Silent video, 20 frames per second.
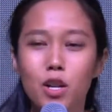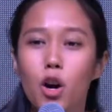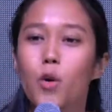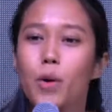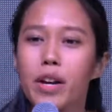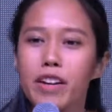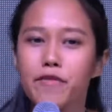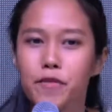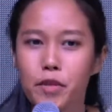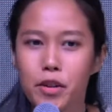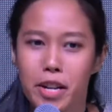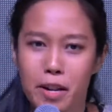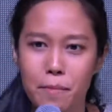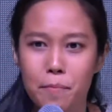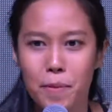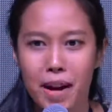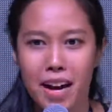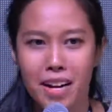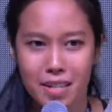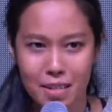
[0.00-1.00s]
going for
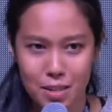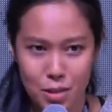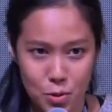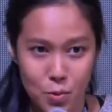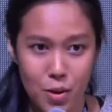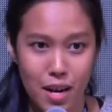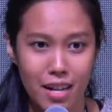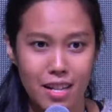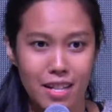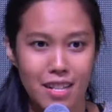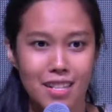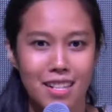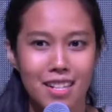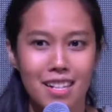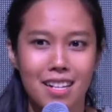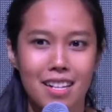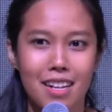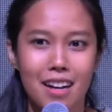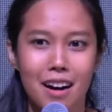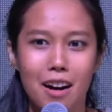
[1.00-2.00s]
impact as well.
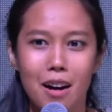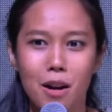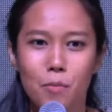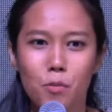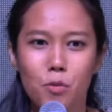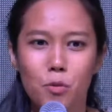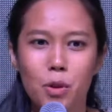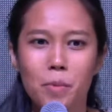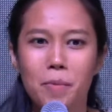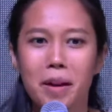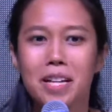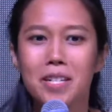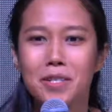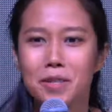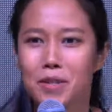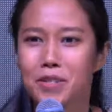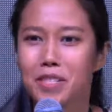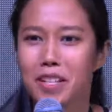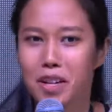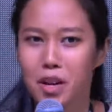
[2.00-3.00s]
We make
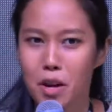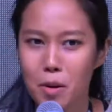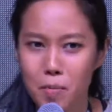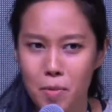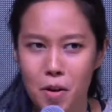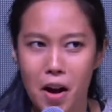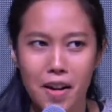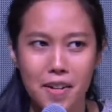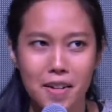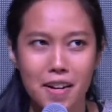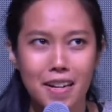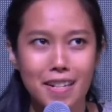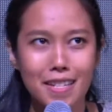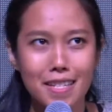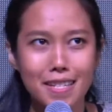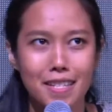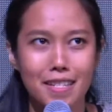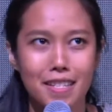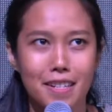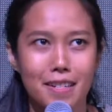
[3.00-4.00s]
sure that our
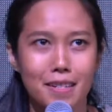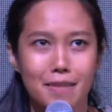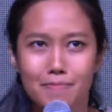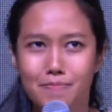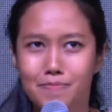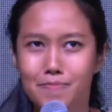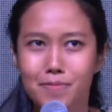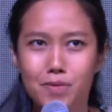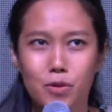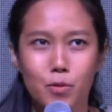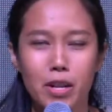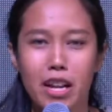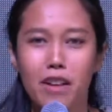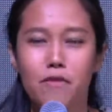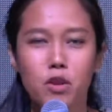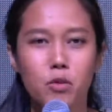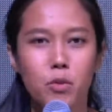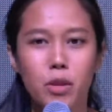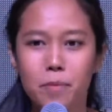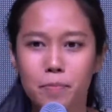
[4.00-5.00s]
products, that
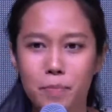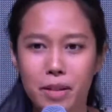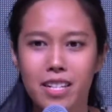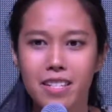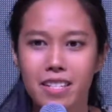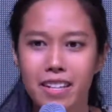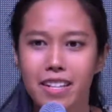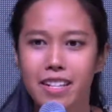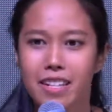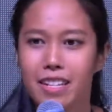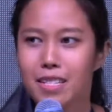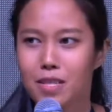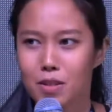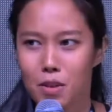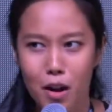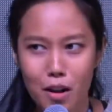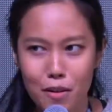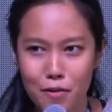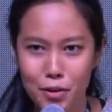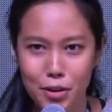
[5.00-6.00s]
whatever we're building is
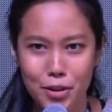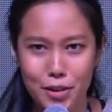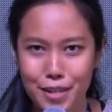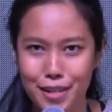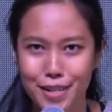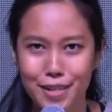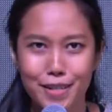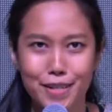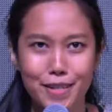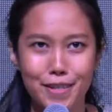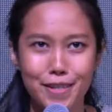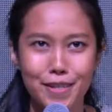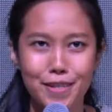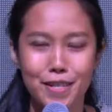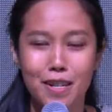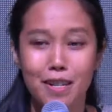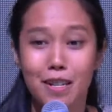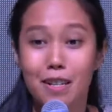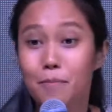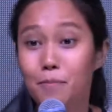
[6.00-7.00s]
all for the
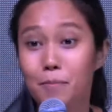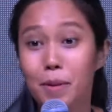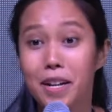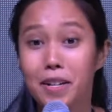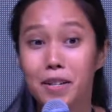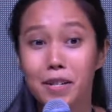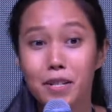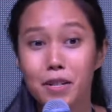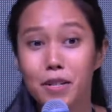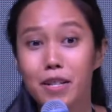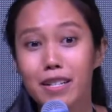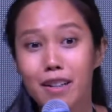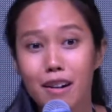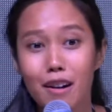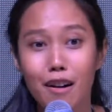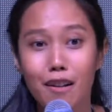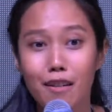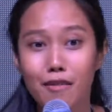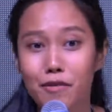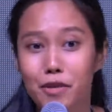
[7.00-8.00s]
better good
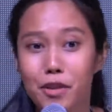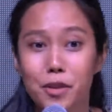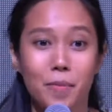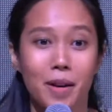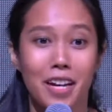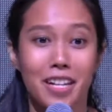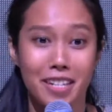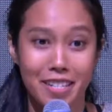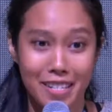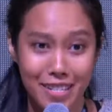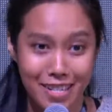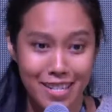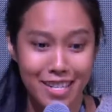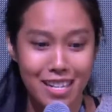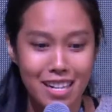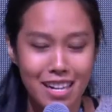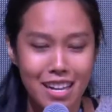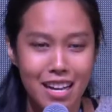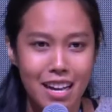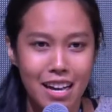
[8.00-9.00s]
of humanity.
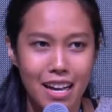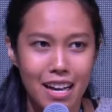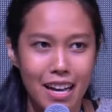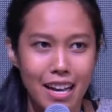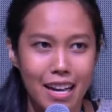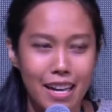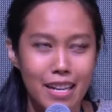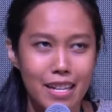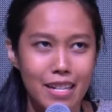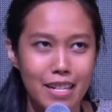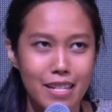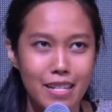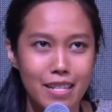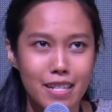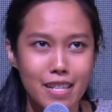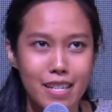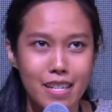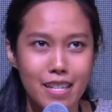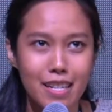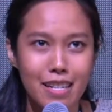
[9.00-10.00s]

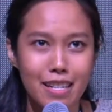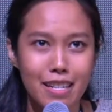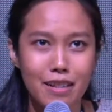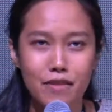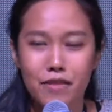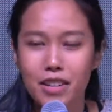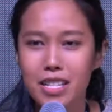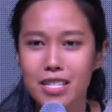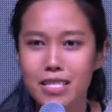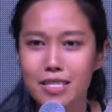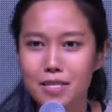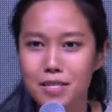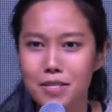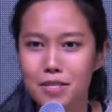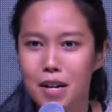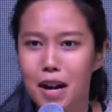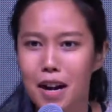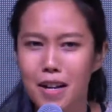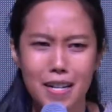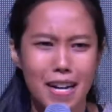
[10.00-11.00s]
And even
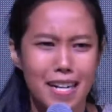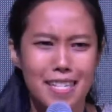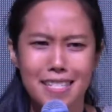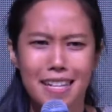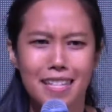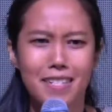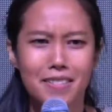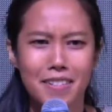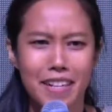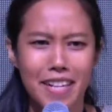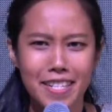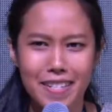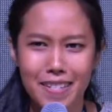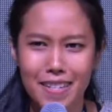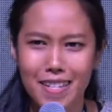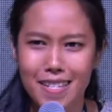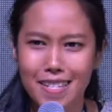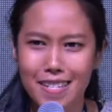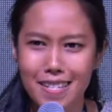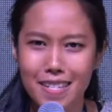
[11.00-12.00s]
our
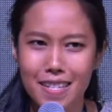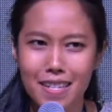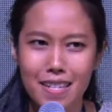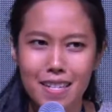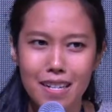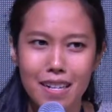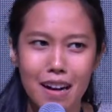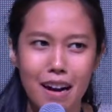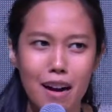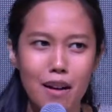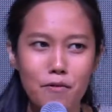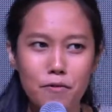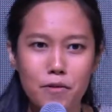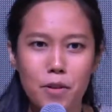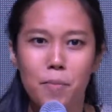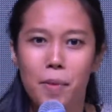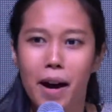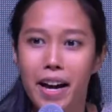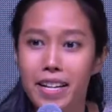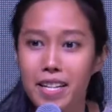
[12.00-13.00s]
accelerators,
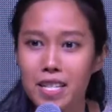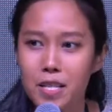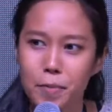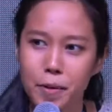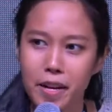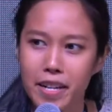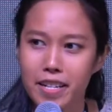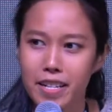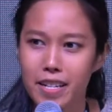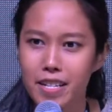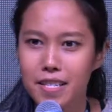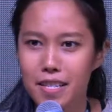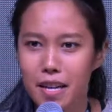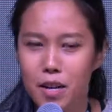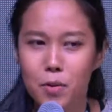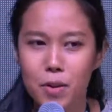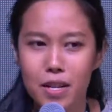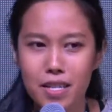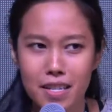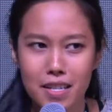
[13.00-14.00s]
from my experience,
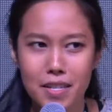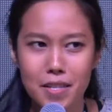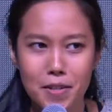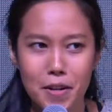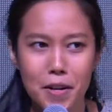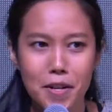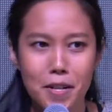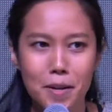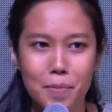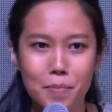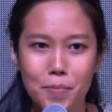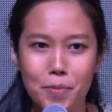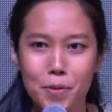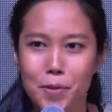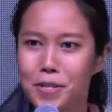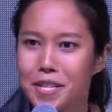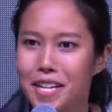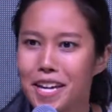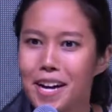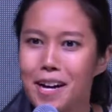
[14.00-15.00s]
I was in startup
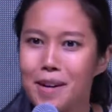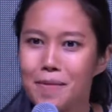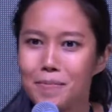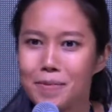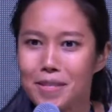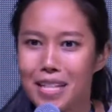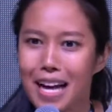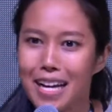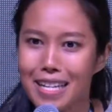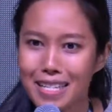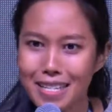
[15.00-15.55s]
bootcamp